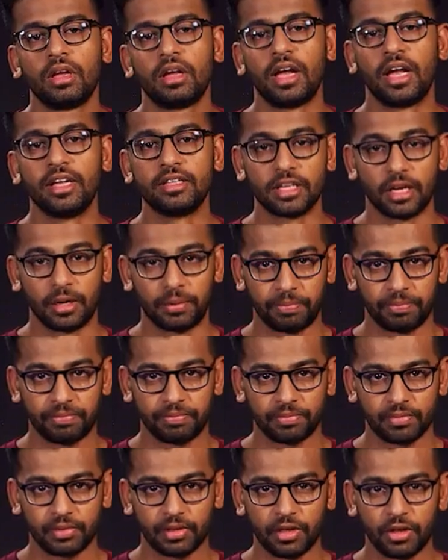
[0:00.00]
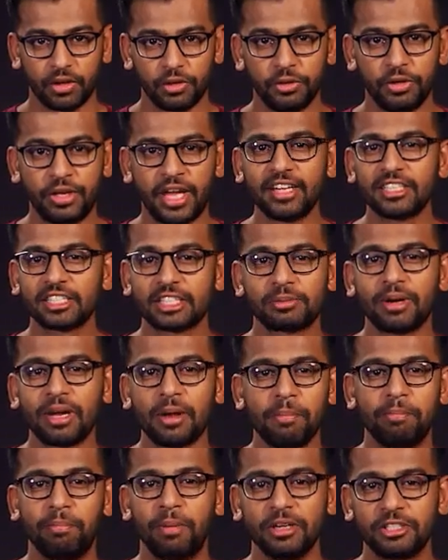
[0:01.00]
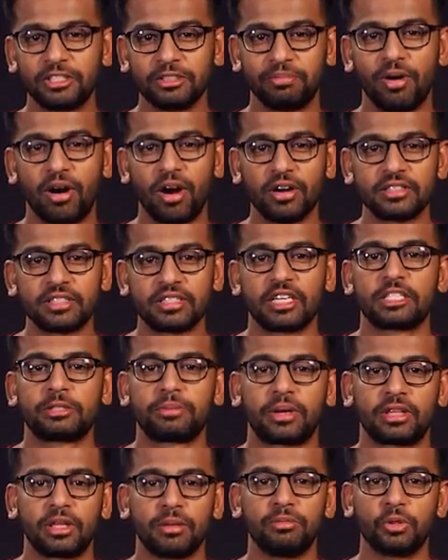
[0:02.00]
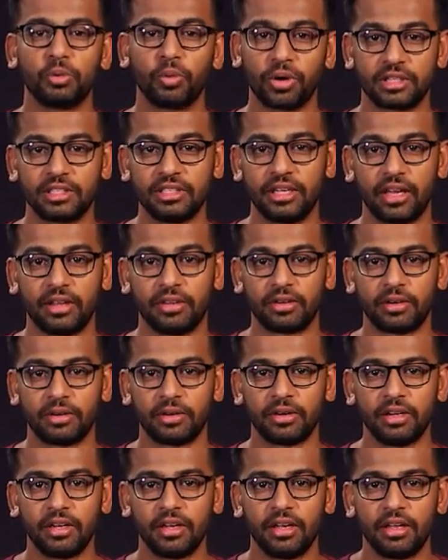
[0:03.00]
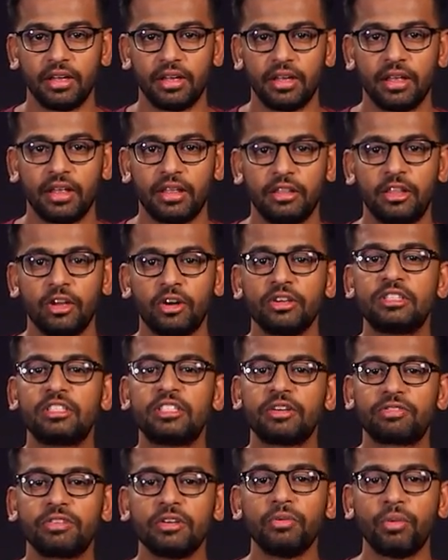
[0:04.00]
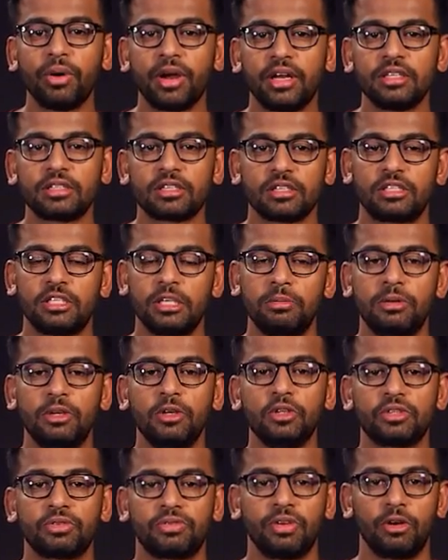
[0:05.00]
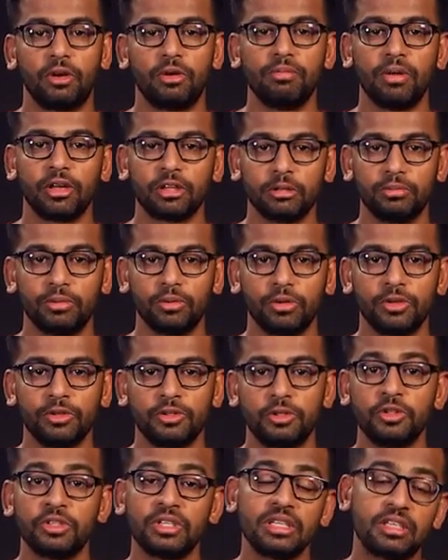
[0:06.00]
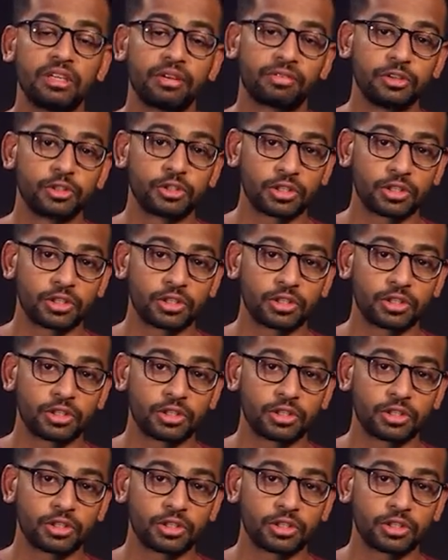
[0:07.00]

Heads up, you can't just buy a bunch of parts and expect them to work together. There are different ways CPUs fit on motherboards using different